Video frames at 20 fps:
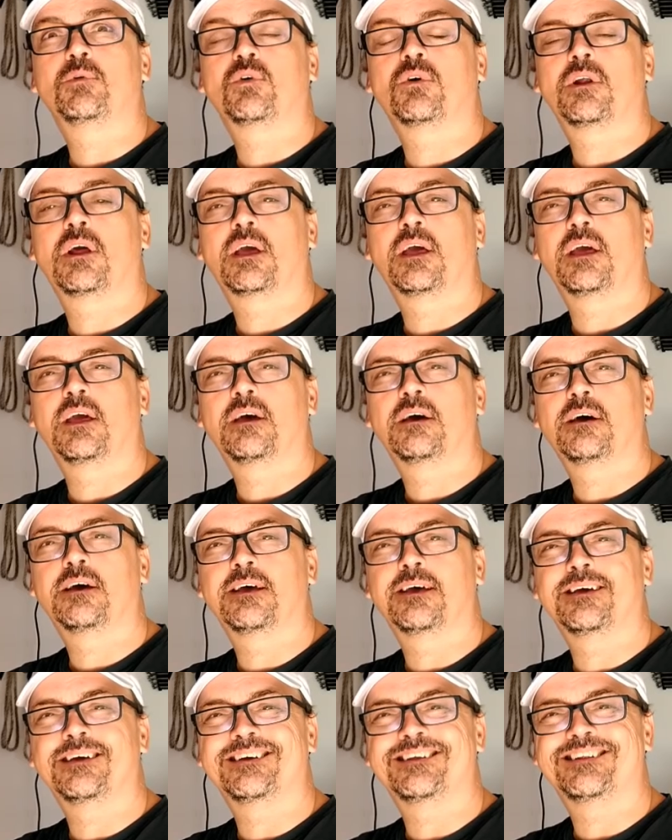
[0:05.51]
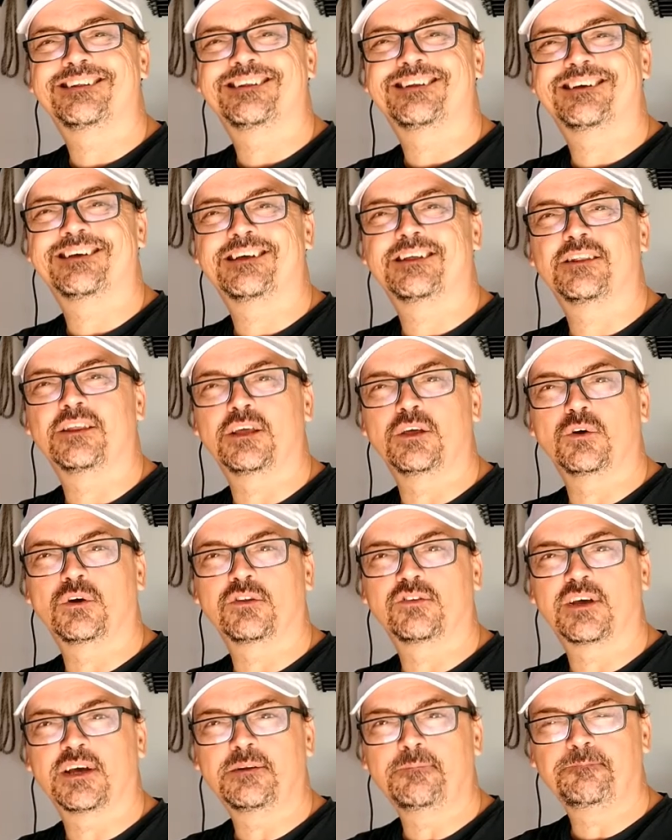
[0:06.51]
morning here in the
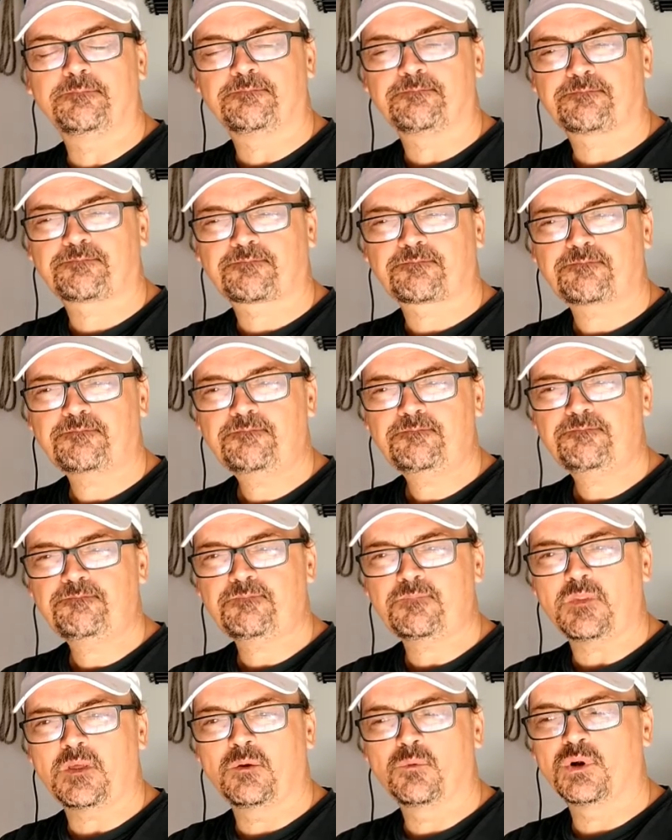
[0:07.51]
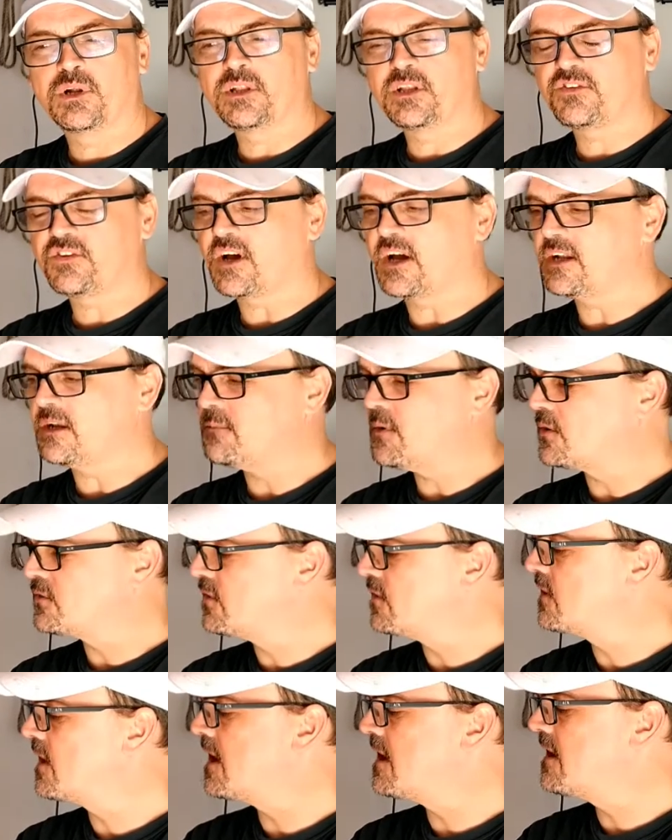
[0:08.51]
Yucatan. We're in the tiny
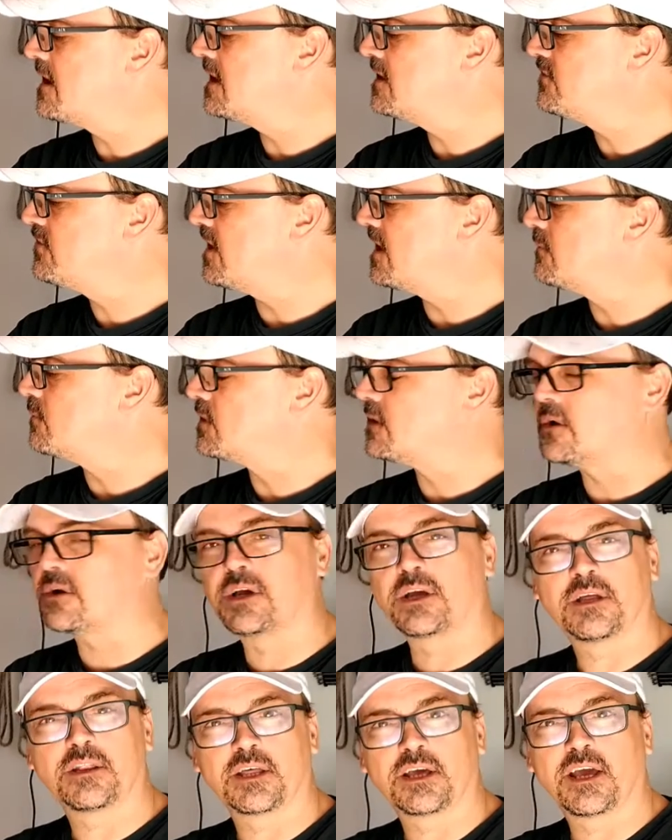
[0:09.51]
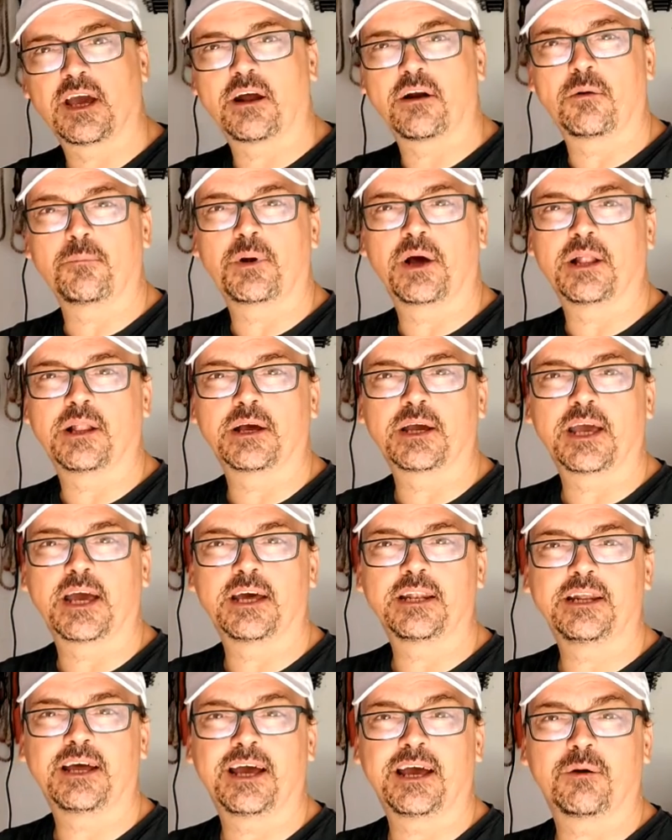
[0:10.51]
Moto garage and we're looking at the Carabella
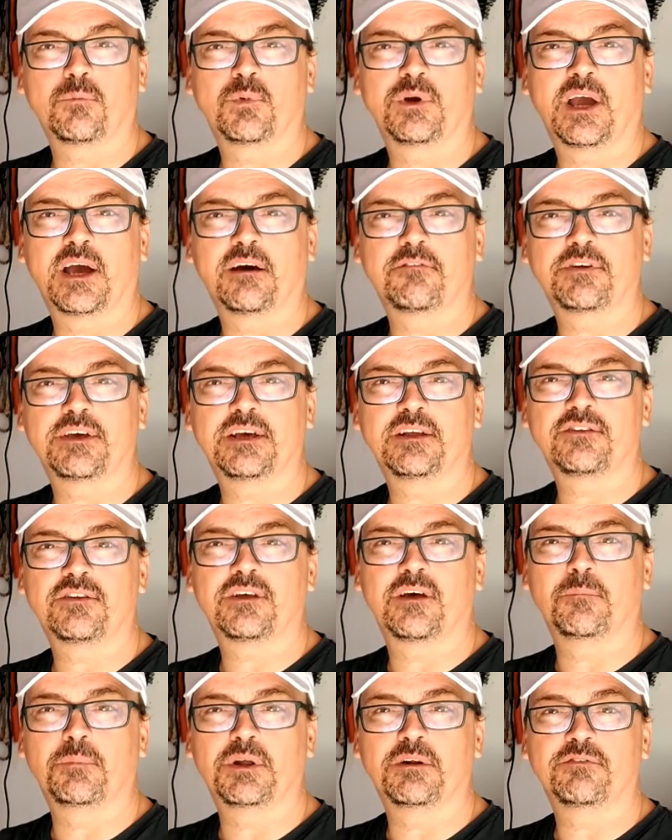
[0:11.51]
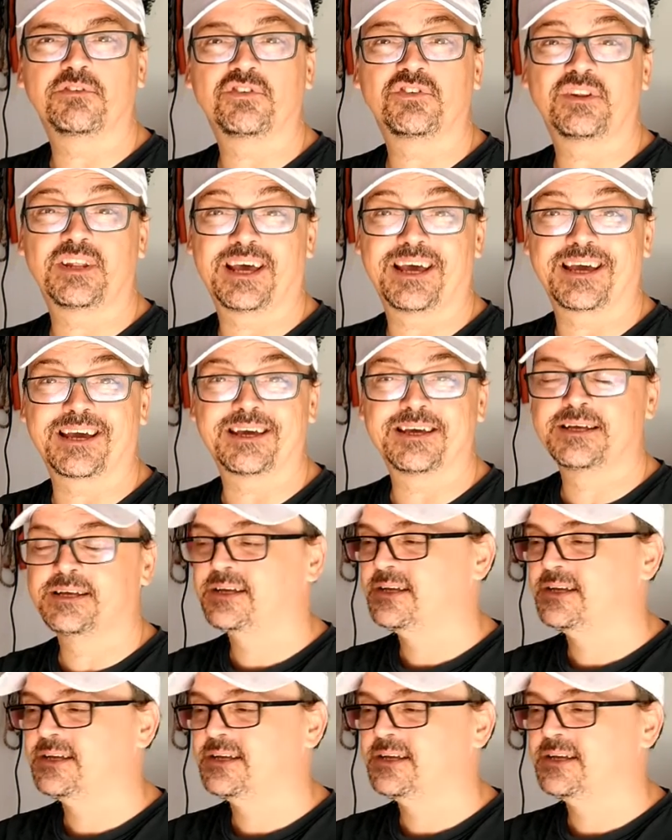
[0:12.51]
again, and we have hit a bit of a snag.